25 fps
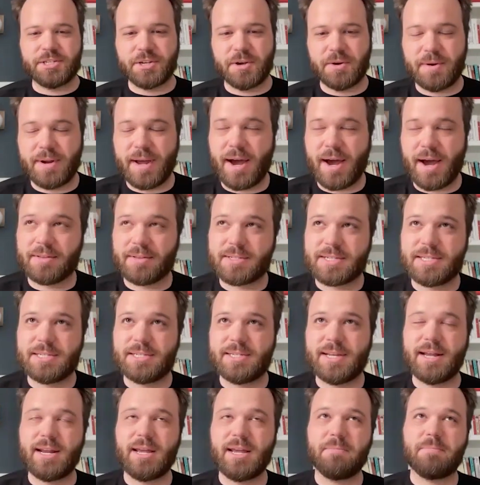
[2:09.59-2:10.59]
So now this
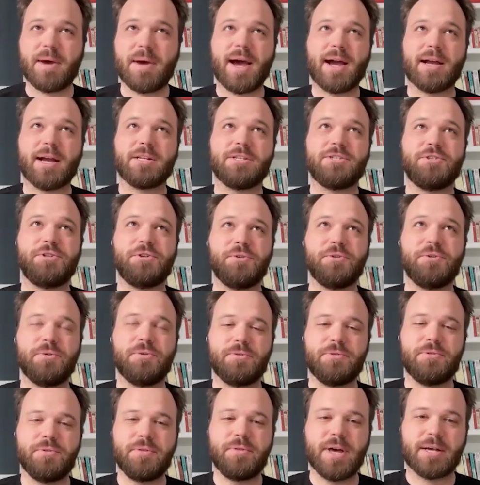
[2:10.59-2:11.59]
is dating back
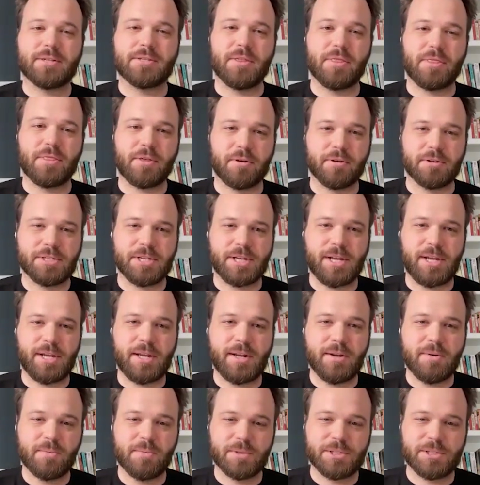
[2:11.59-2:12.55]
to two thousand thirteen,